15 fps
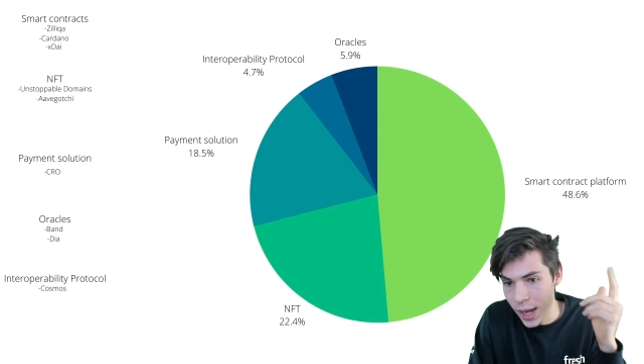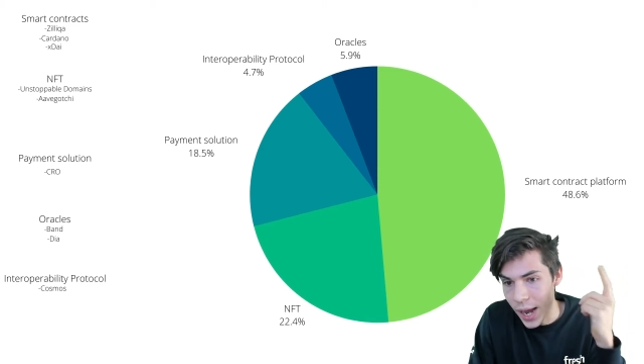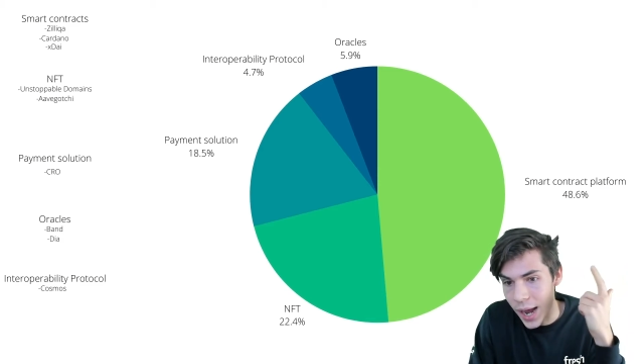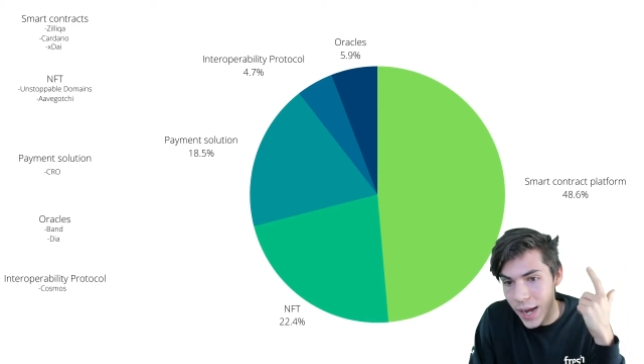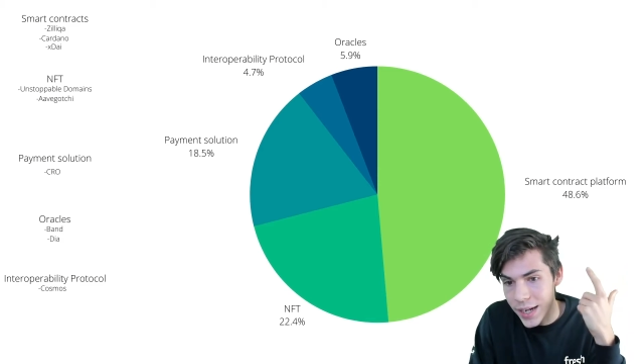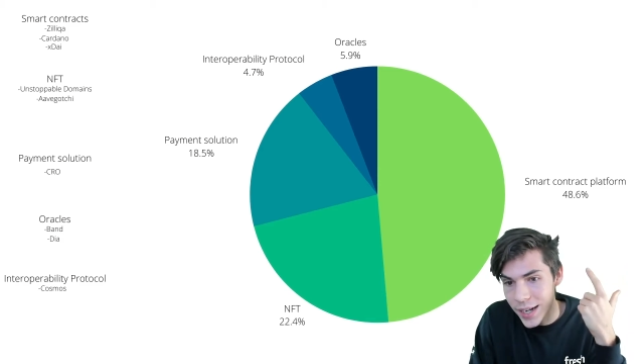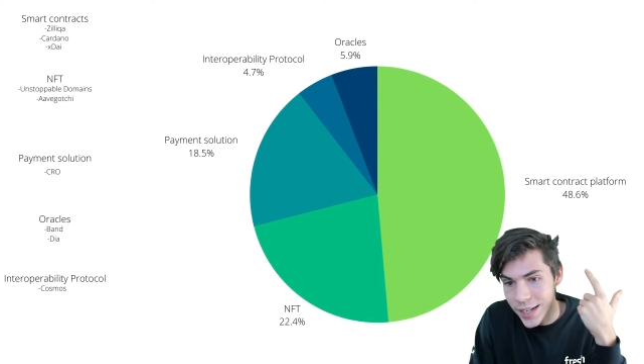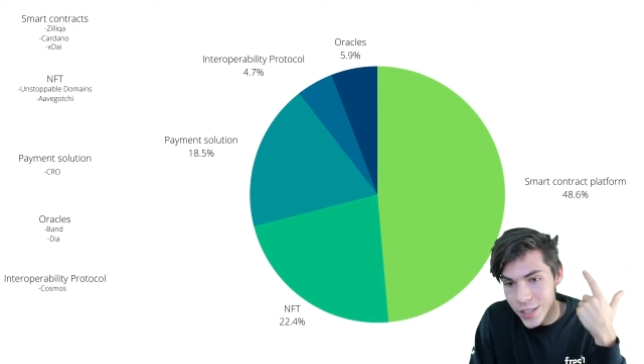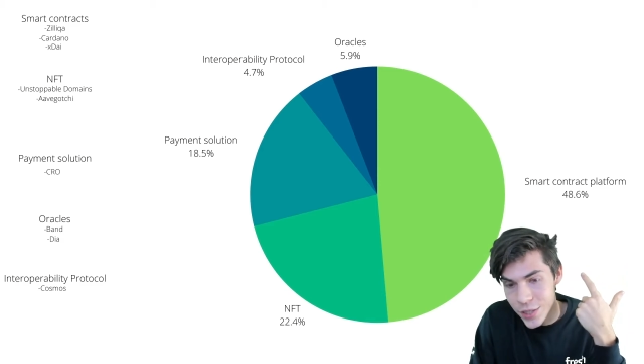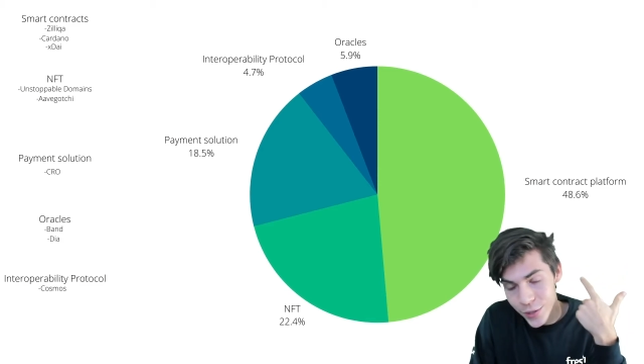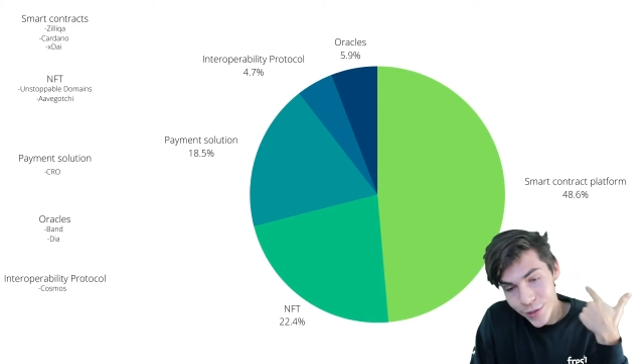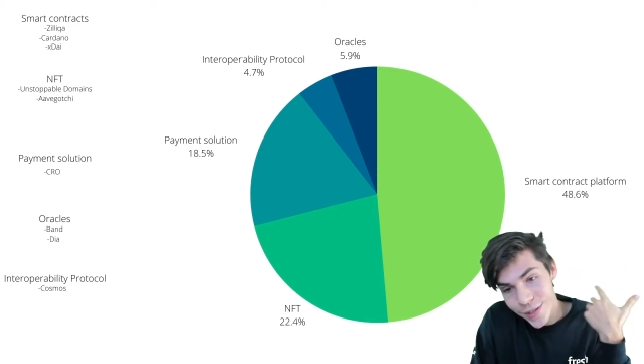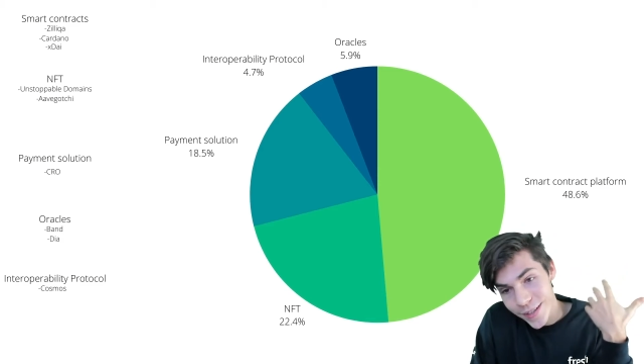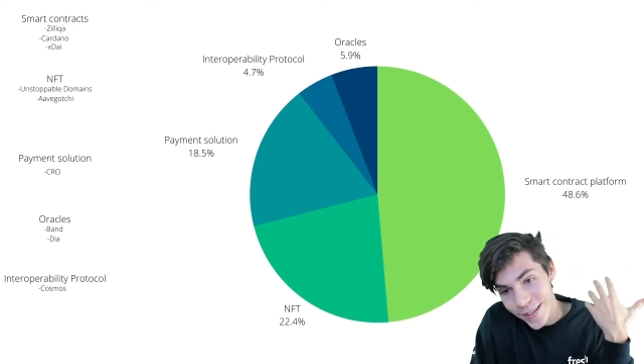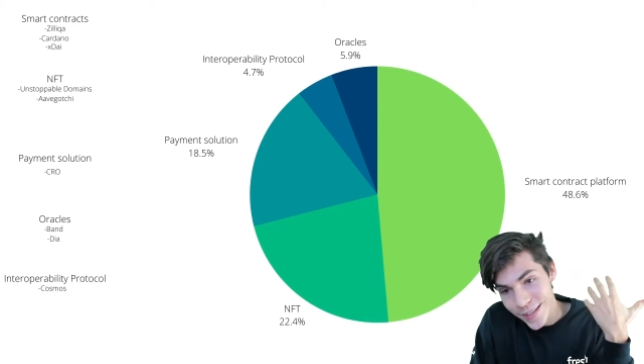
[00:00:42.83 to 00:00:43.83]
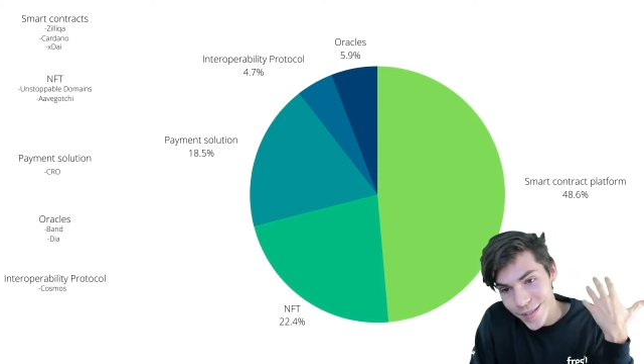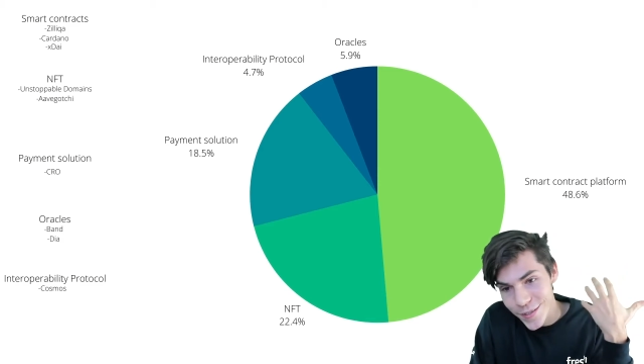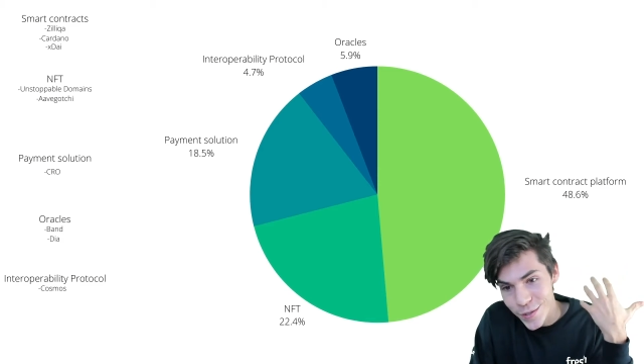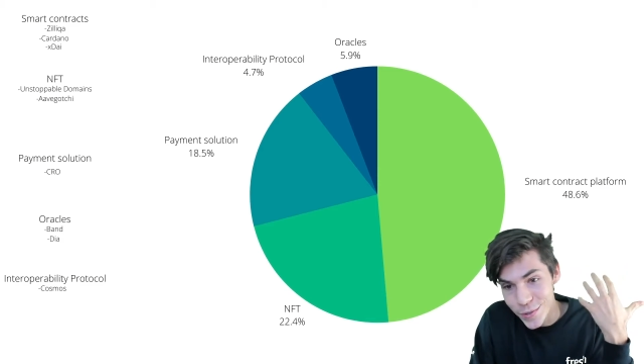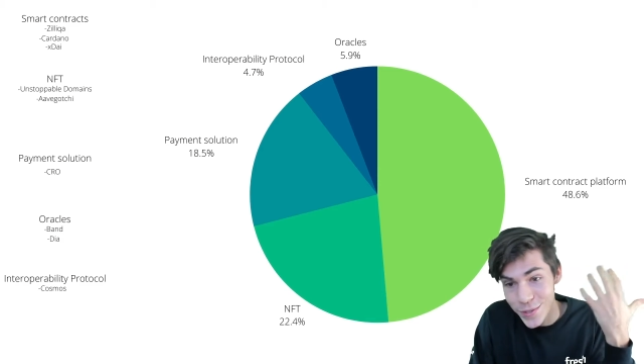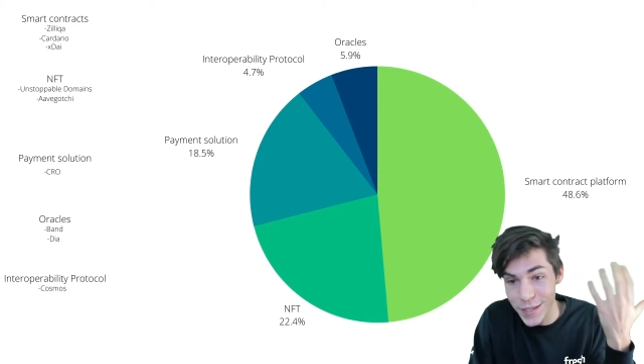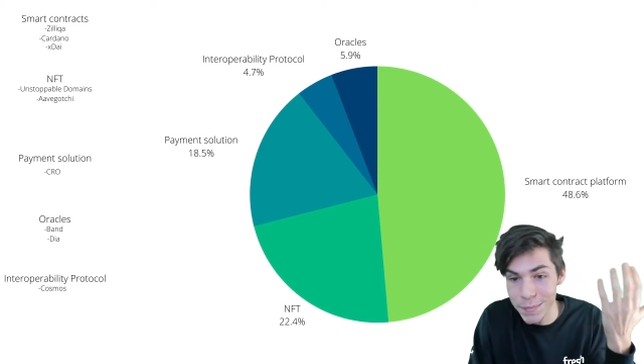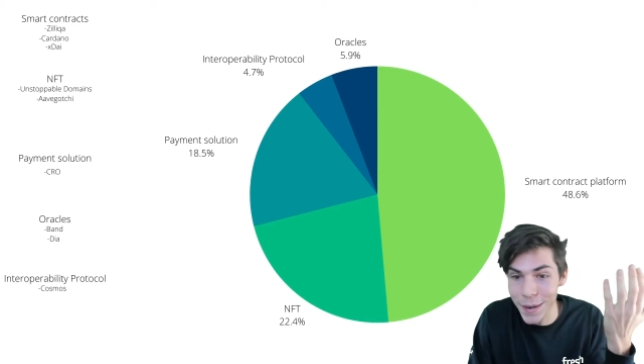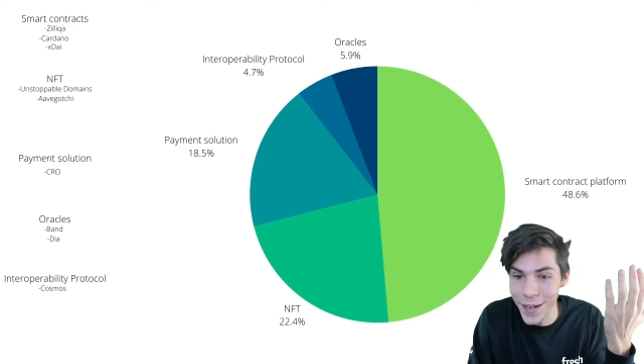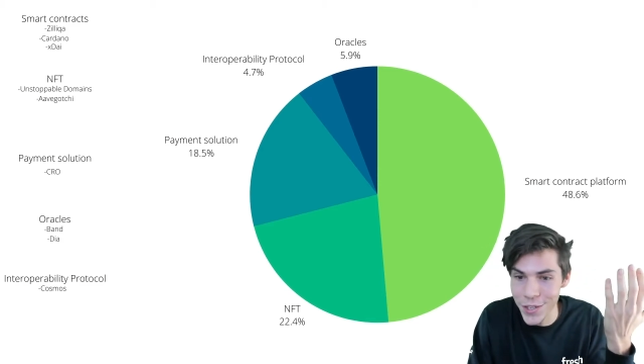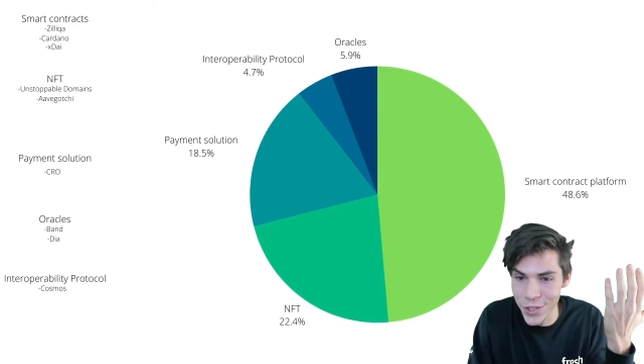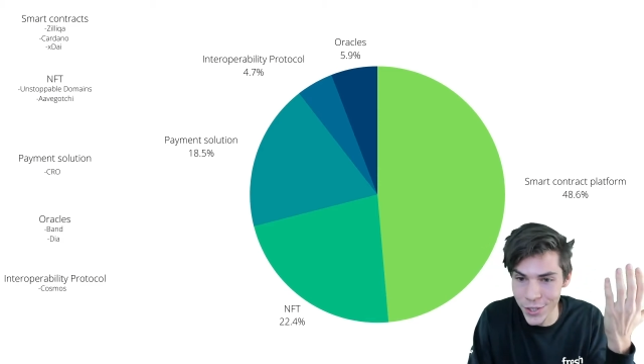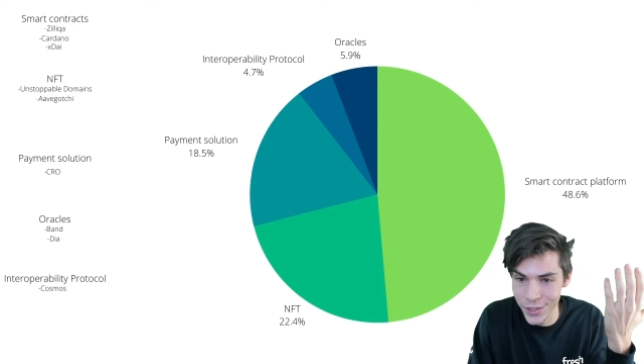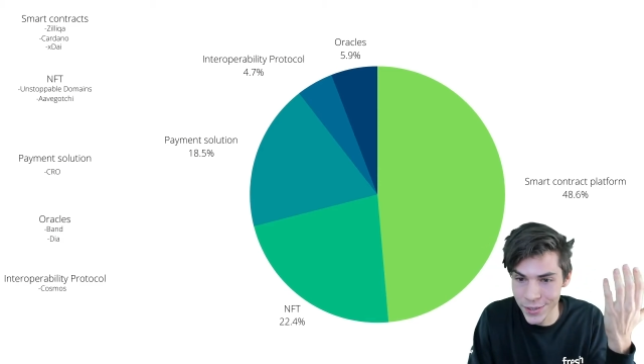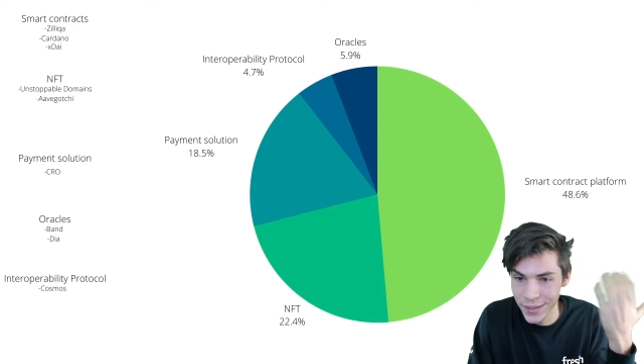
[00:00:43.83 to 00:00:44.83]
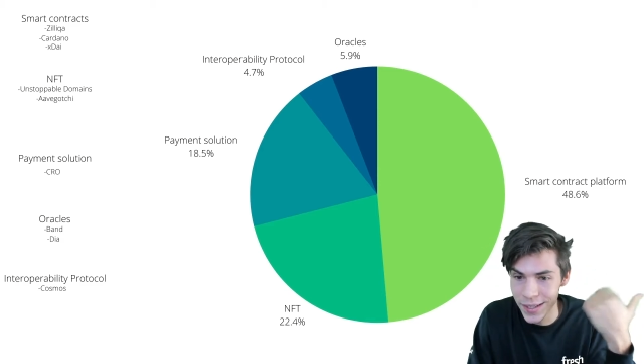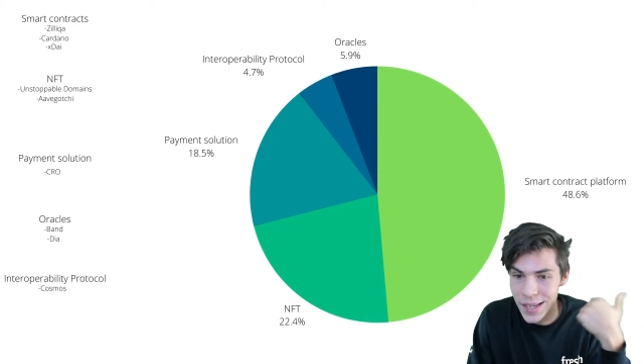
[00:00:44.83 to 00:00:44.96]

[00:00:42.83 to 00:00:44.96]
and I turned it into this pie chart.